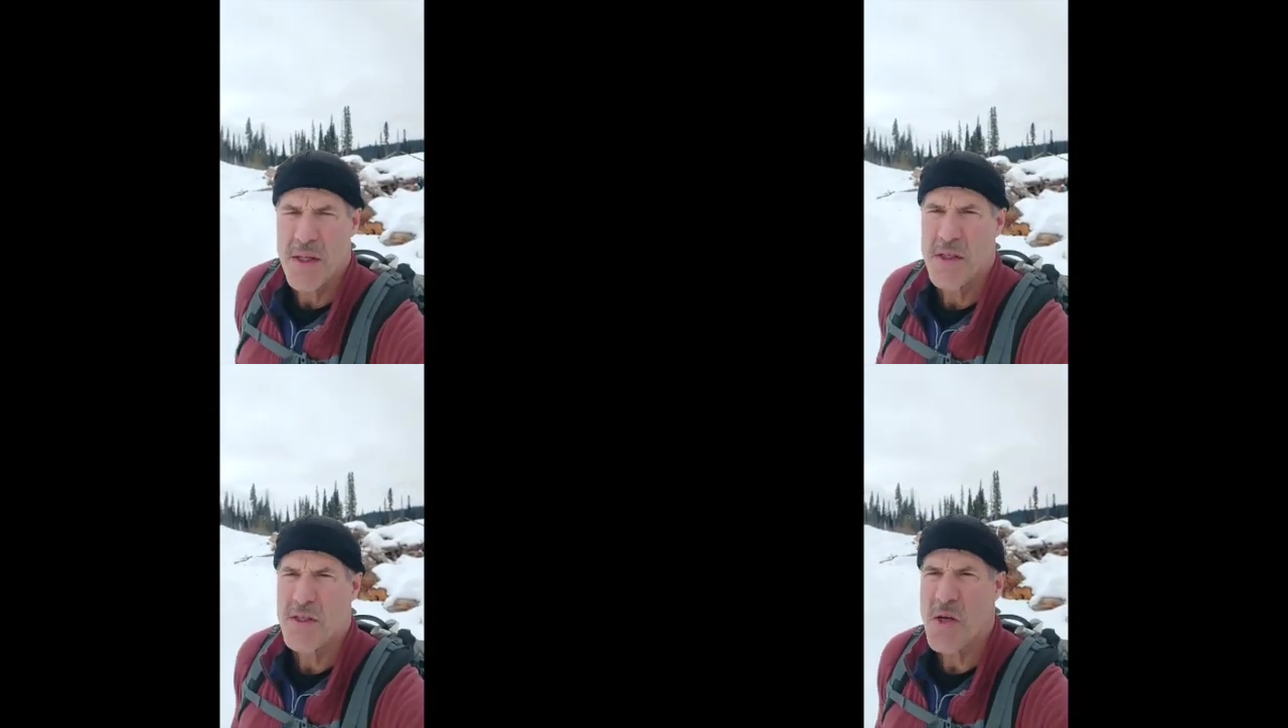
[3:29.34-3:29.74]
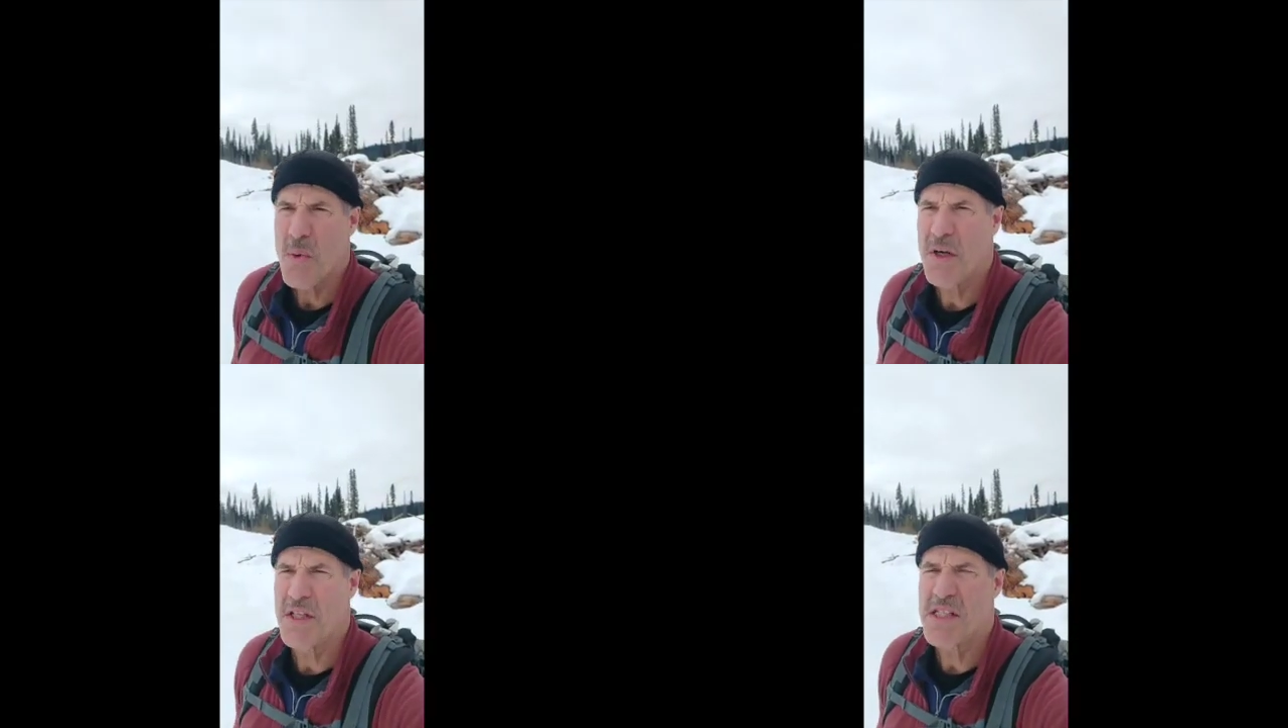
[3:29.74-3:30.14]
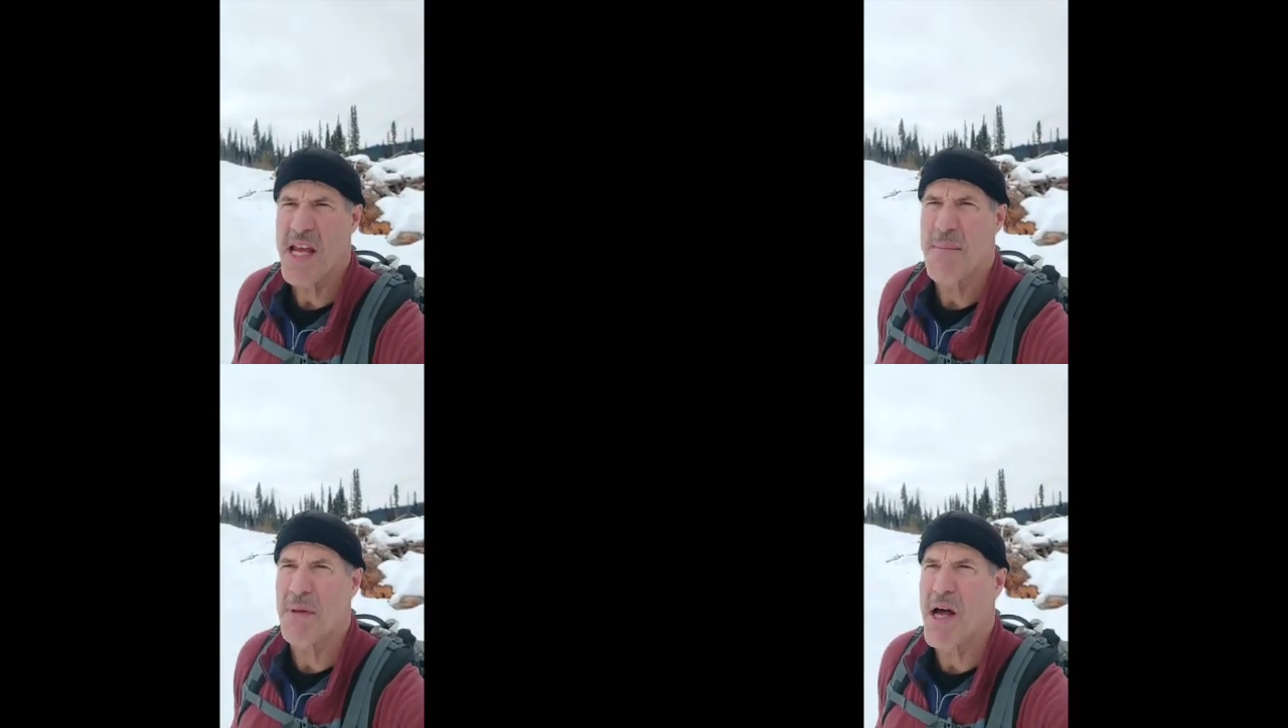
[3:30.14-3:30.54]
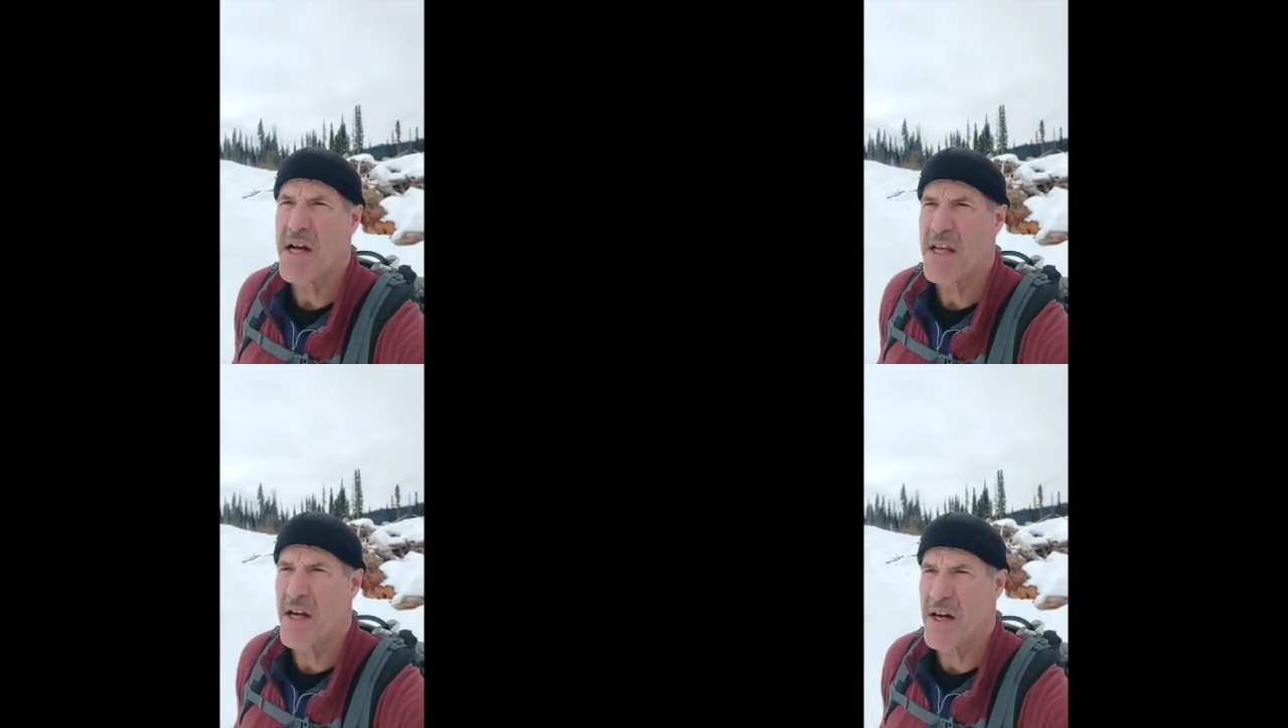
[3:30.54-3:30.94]
So we're in the same
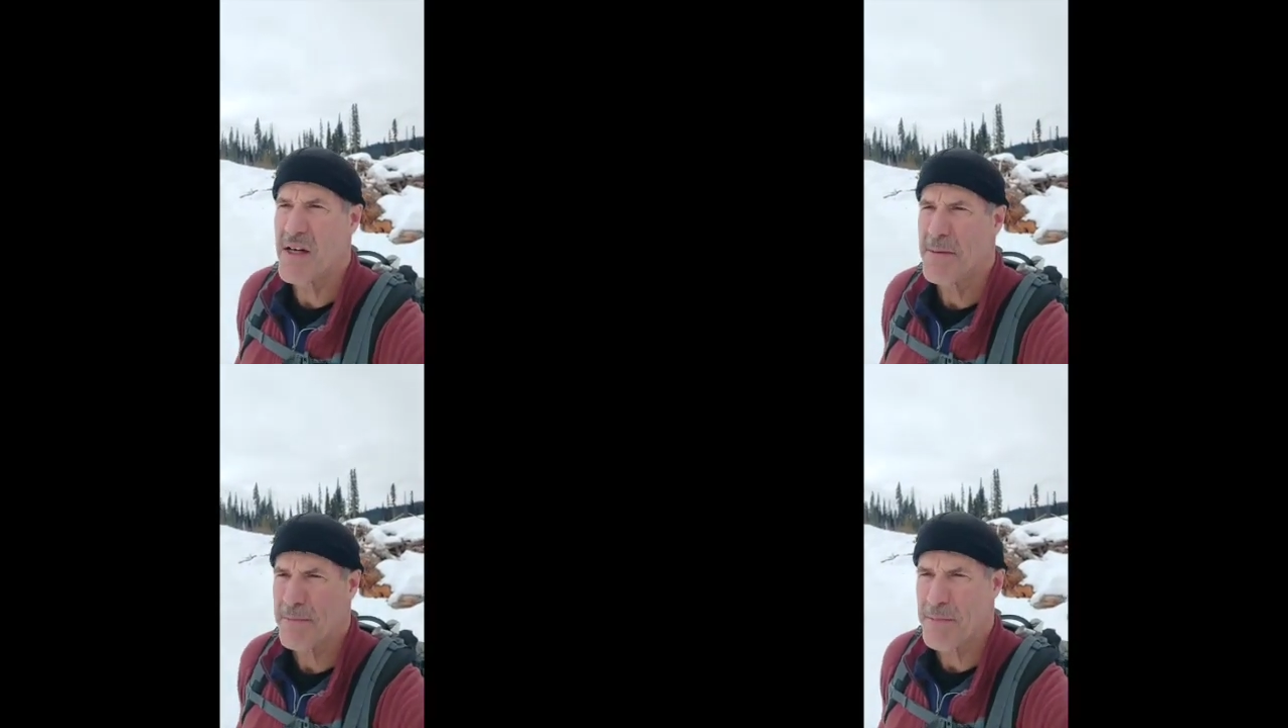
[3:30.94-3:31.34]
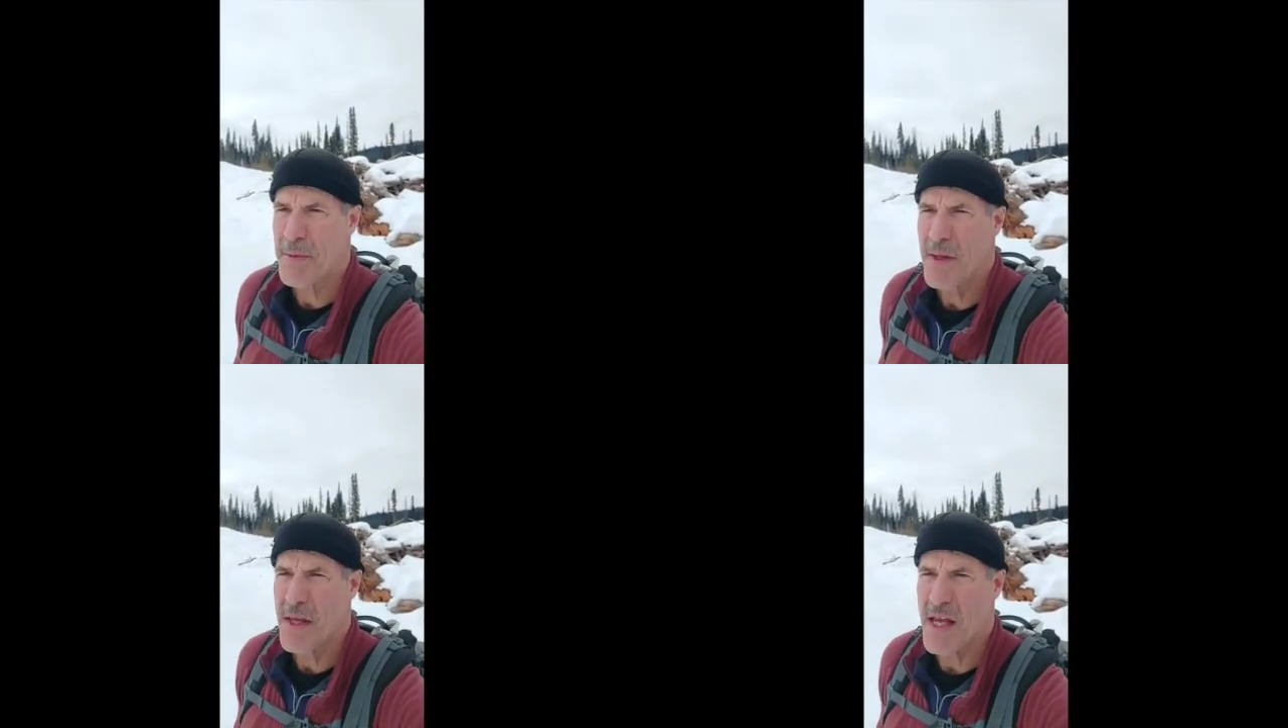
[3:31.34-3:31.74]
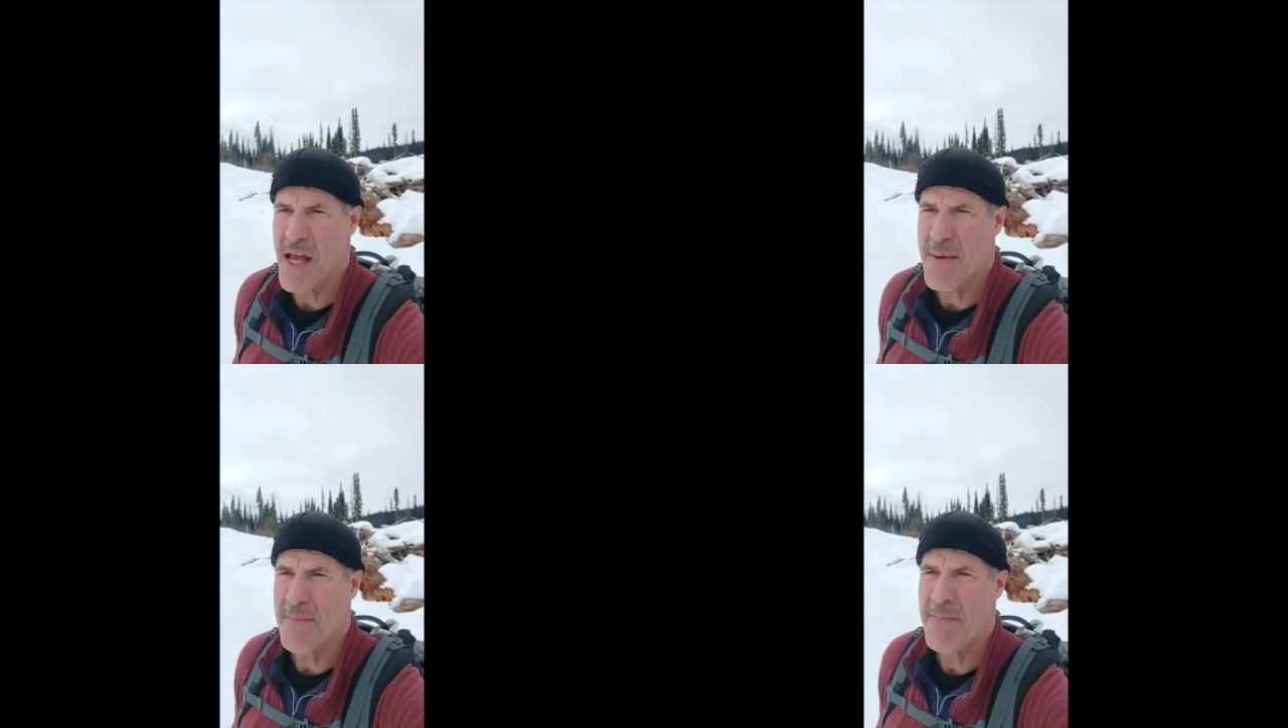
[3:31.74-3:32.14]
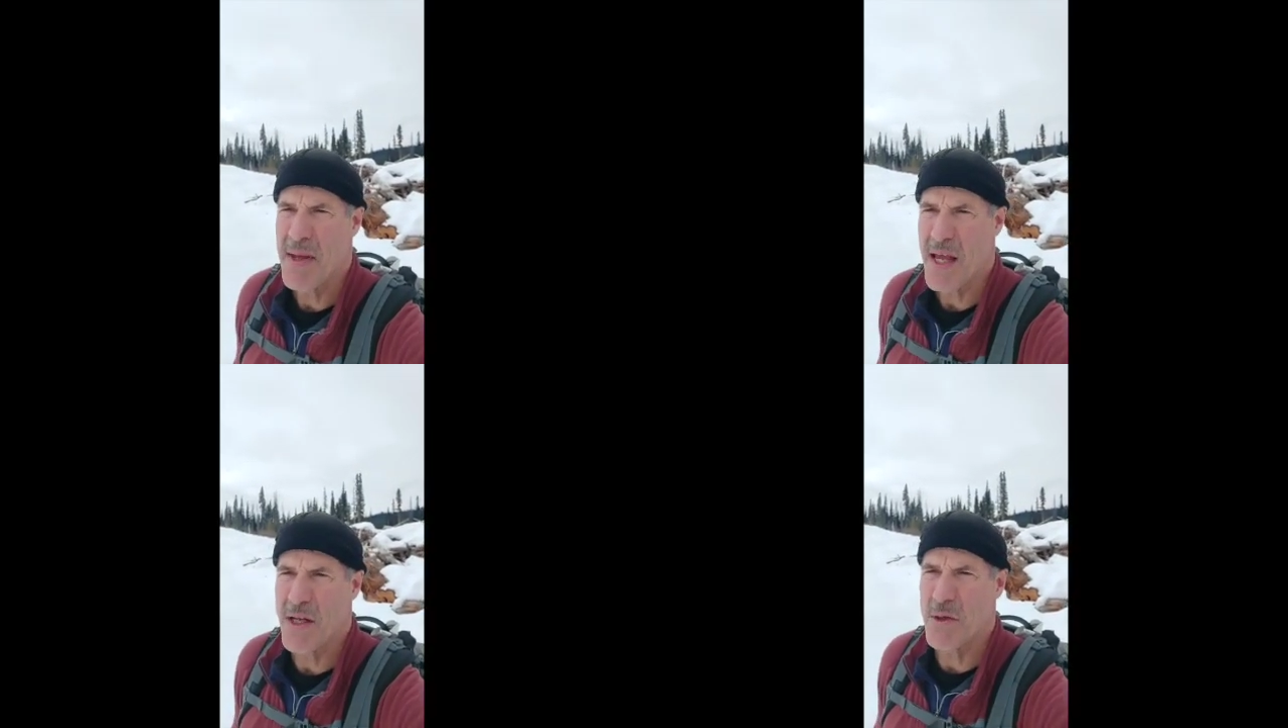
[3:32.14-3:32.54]
block here, EM
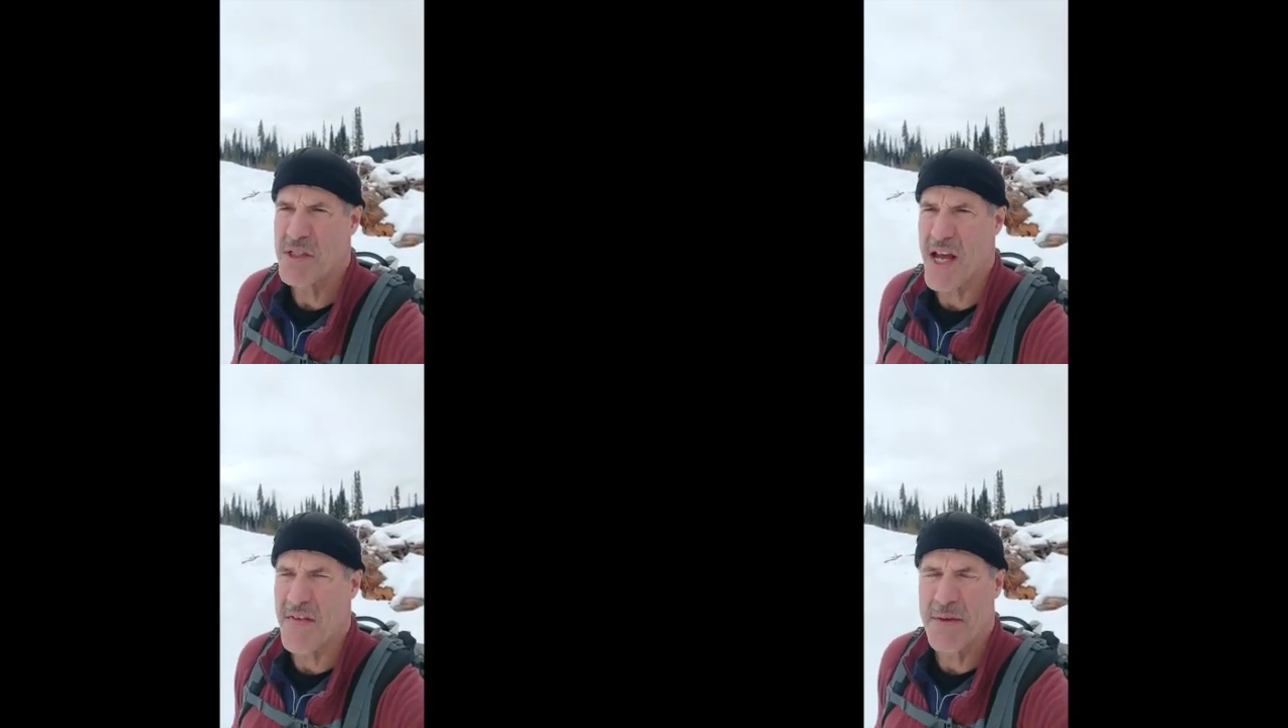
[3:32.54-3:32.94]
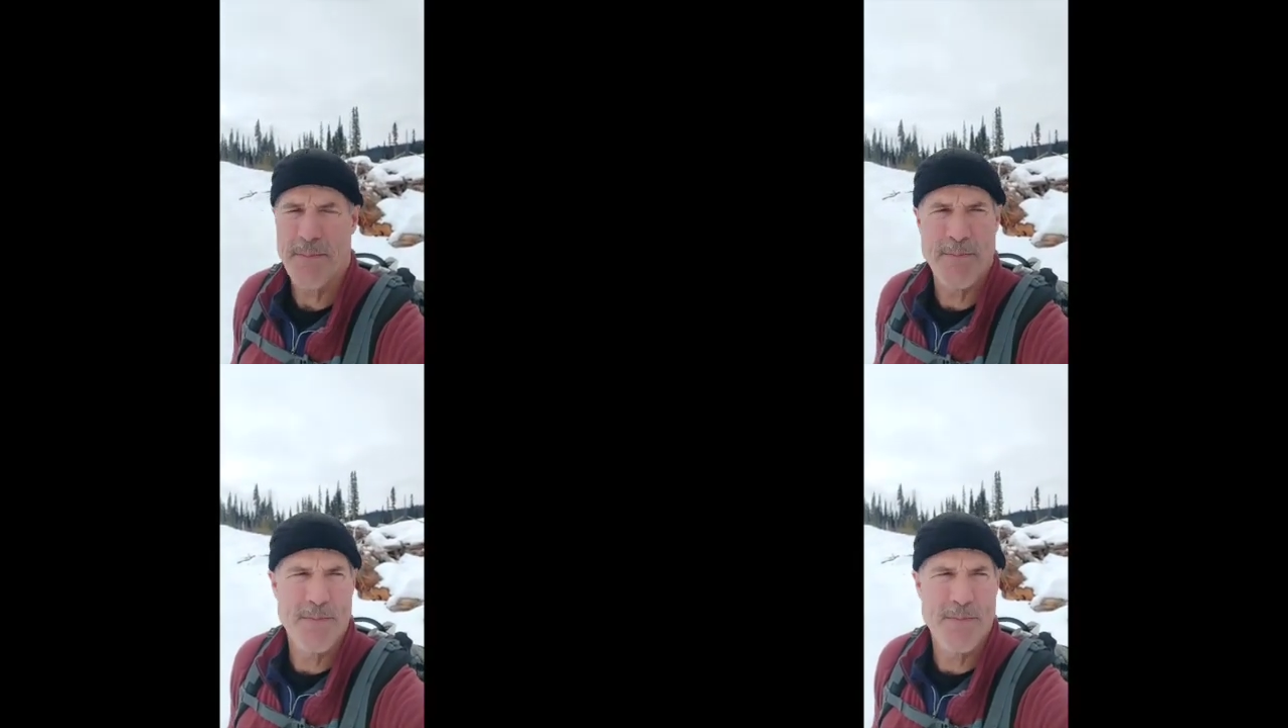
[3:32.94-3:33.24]
807.